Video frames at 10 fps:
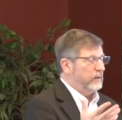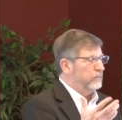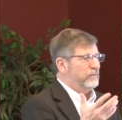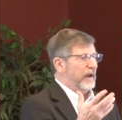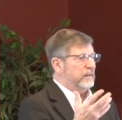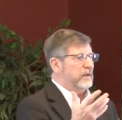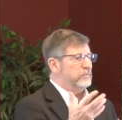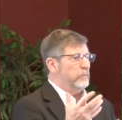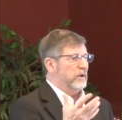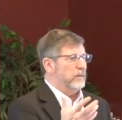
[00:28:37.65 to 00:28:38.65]
In fact,
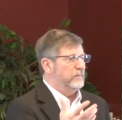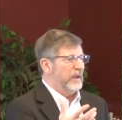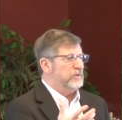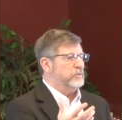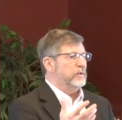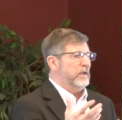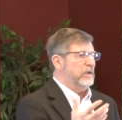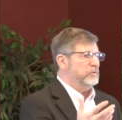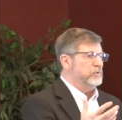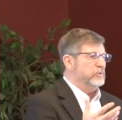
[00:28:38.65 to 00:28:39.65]
that's one of the major
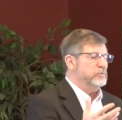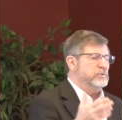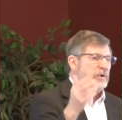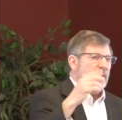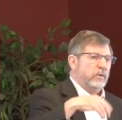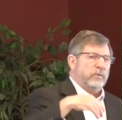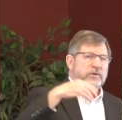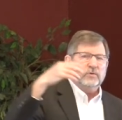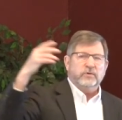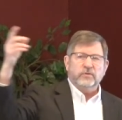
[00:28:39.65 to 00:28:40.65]
issues
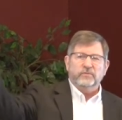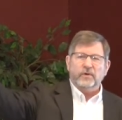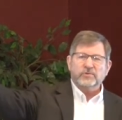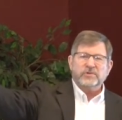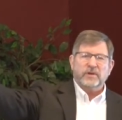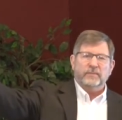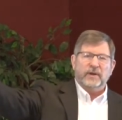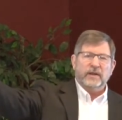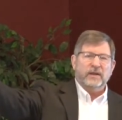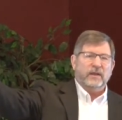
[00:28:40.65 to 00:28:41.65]
when you convert
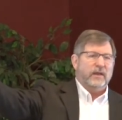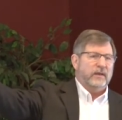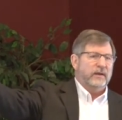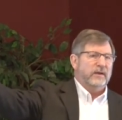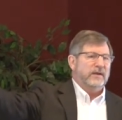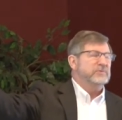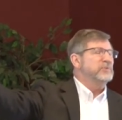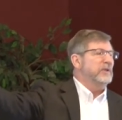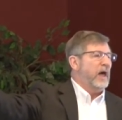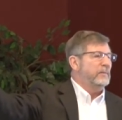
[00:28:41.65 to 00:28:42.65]
somebody in an
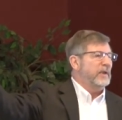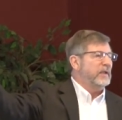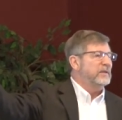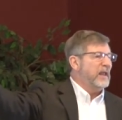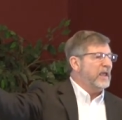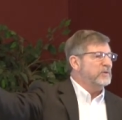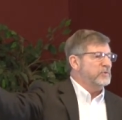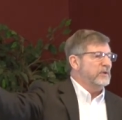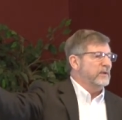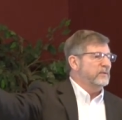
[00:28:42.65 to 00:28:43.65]
Islamic
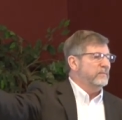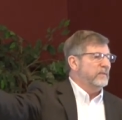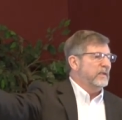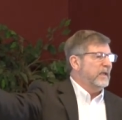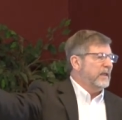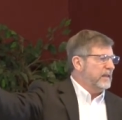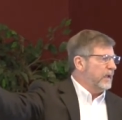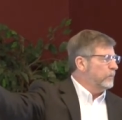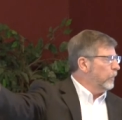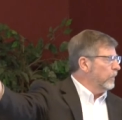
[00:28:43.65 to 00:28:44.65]
nation and they
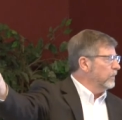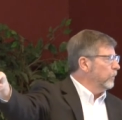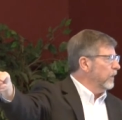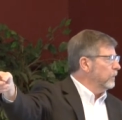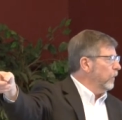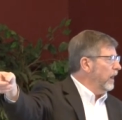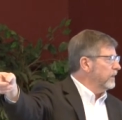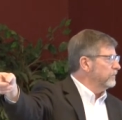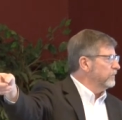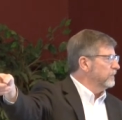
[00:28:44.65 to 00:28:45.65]
have more than one wife.